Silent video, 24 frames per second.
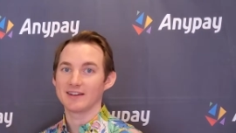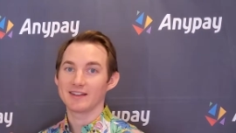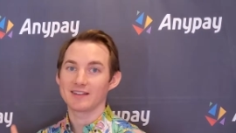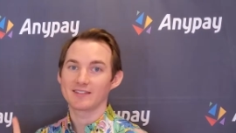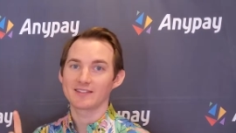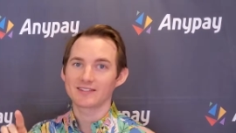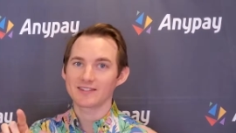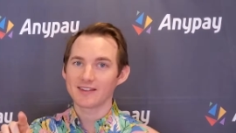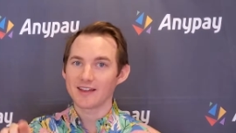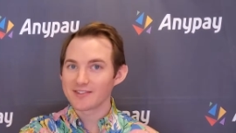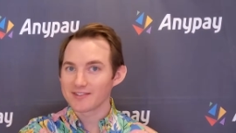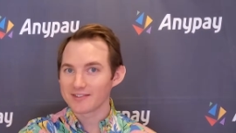It
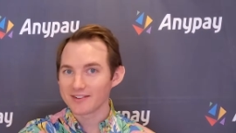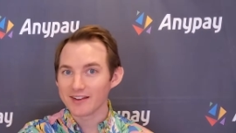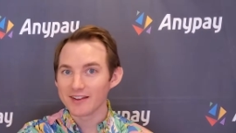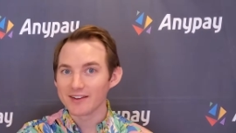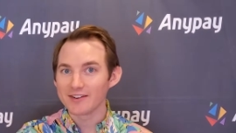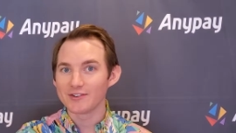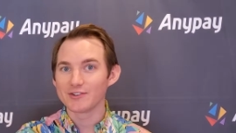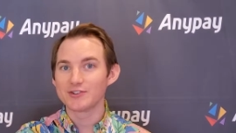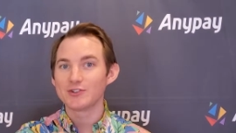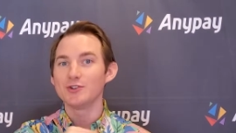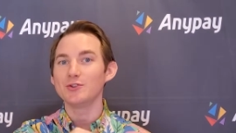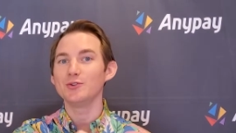sends
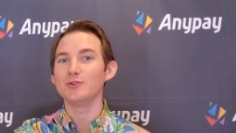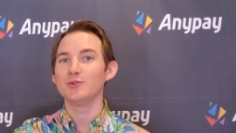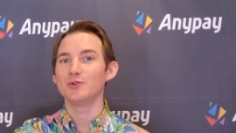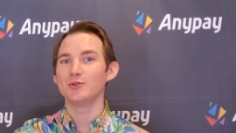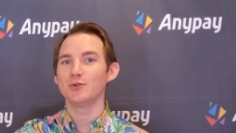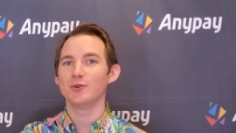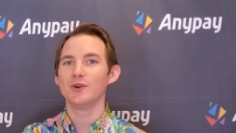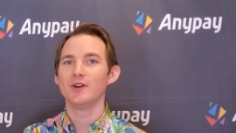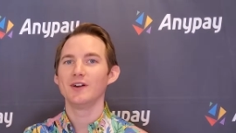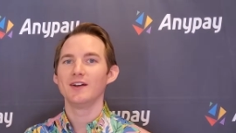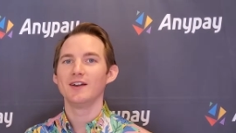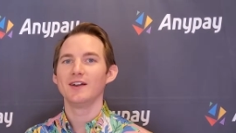it
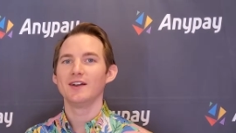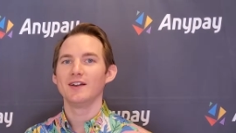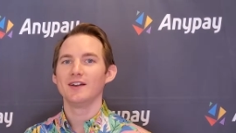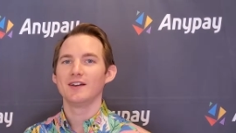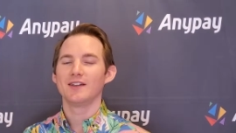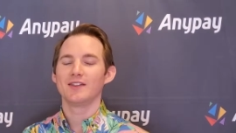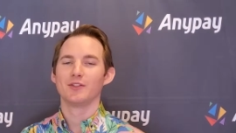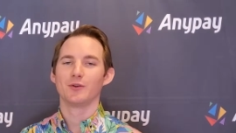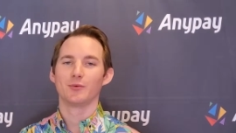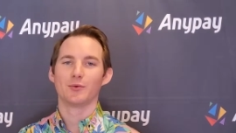to the